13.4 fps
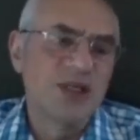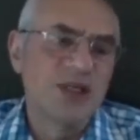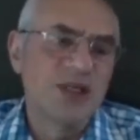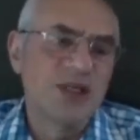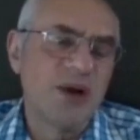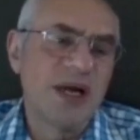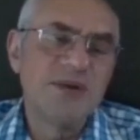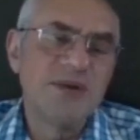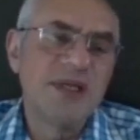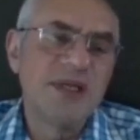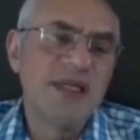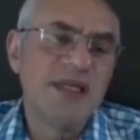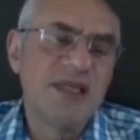So I
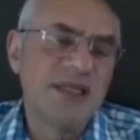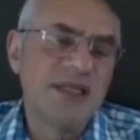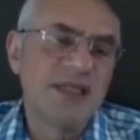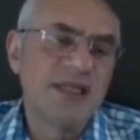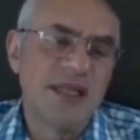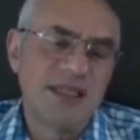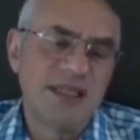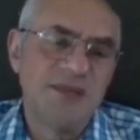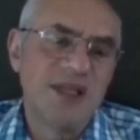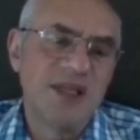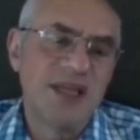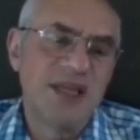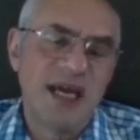don't need the internet to
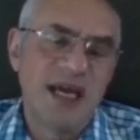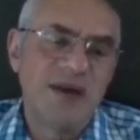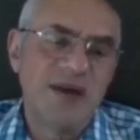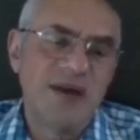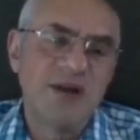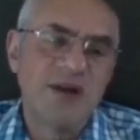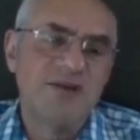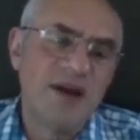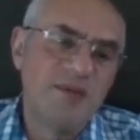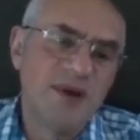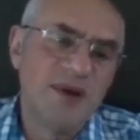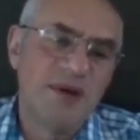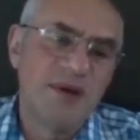be there. And if
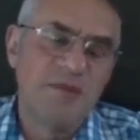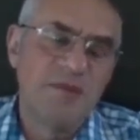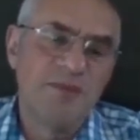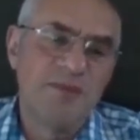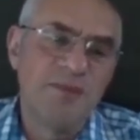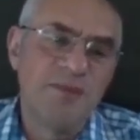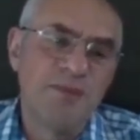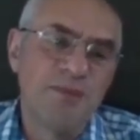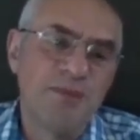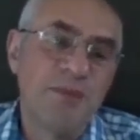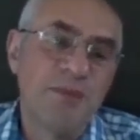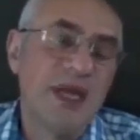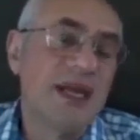I'm a, uh,
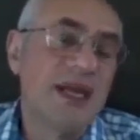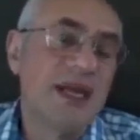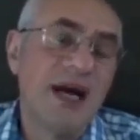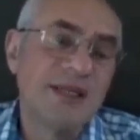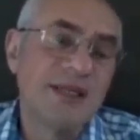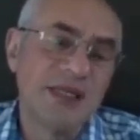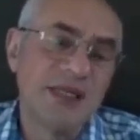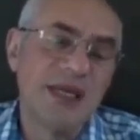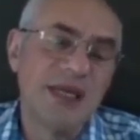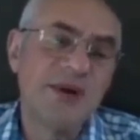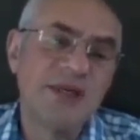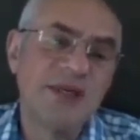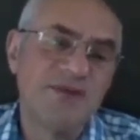in a high
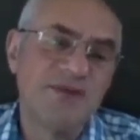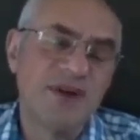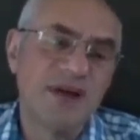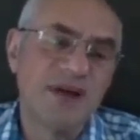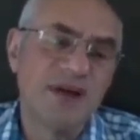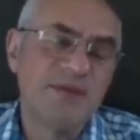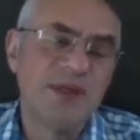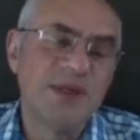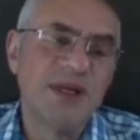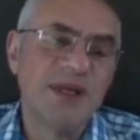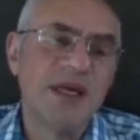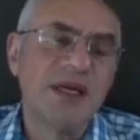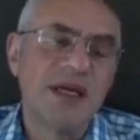security environment,
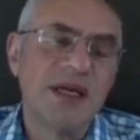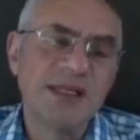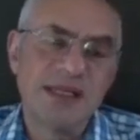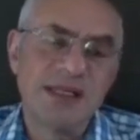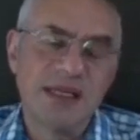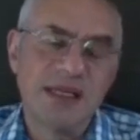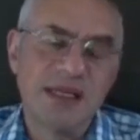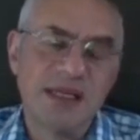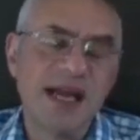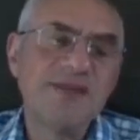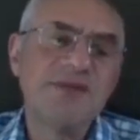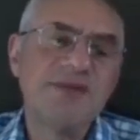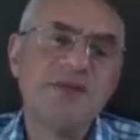I, I
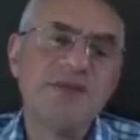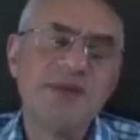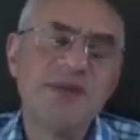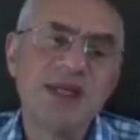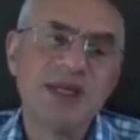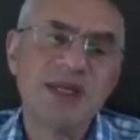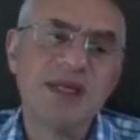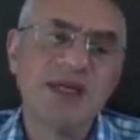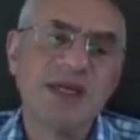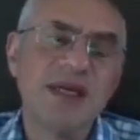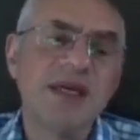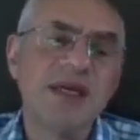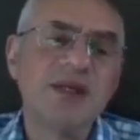ask for permission
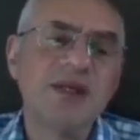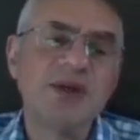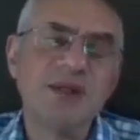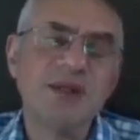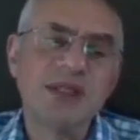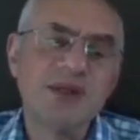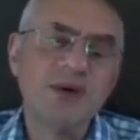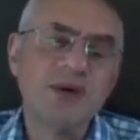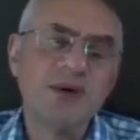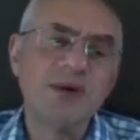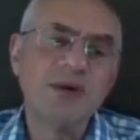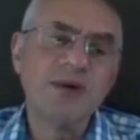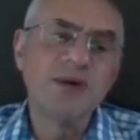to
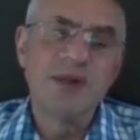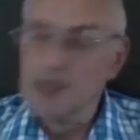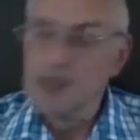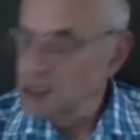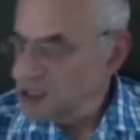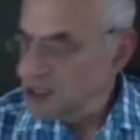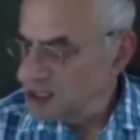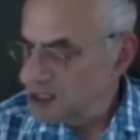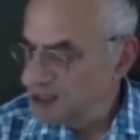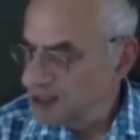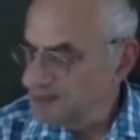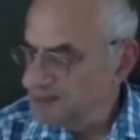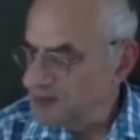install
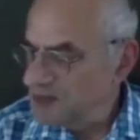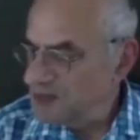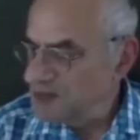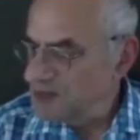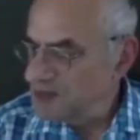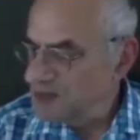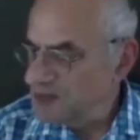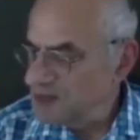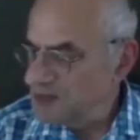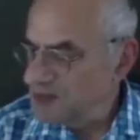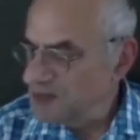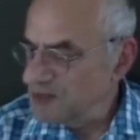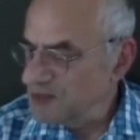um, the
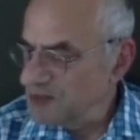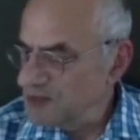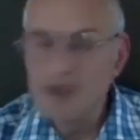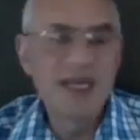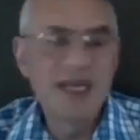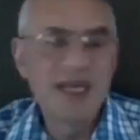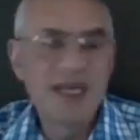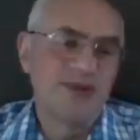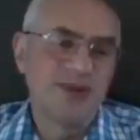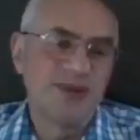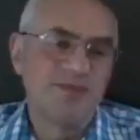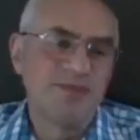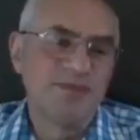following
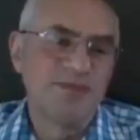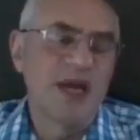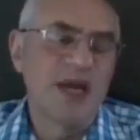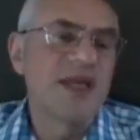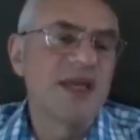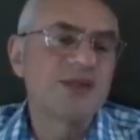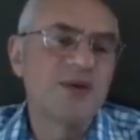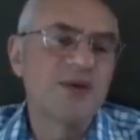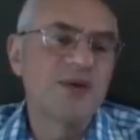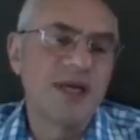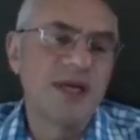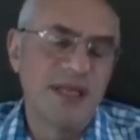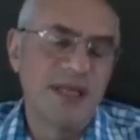Git files, and
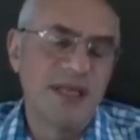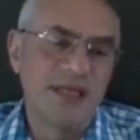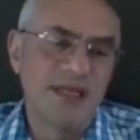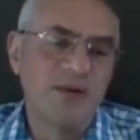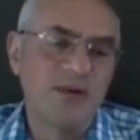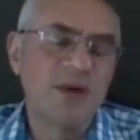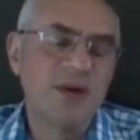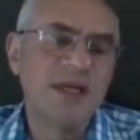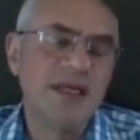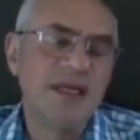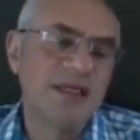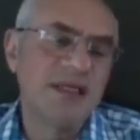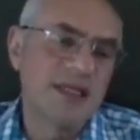that's all I need. All I
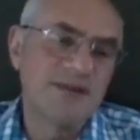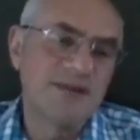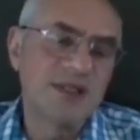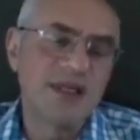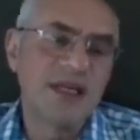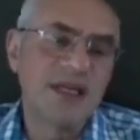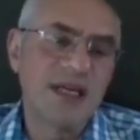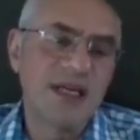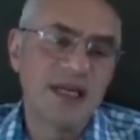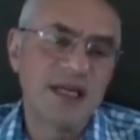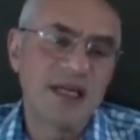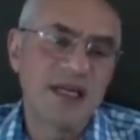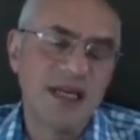need is to have certain
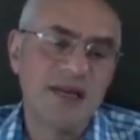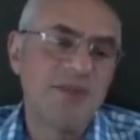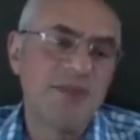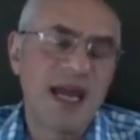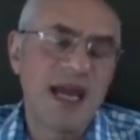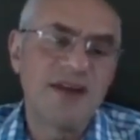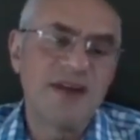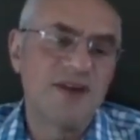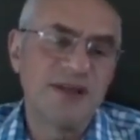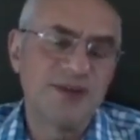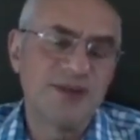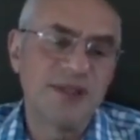Git, Git pack files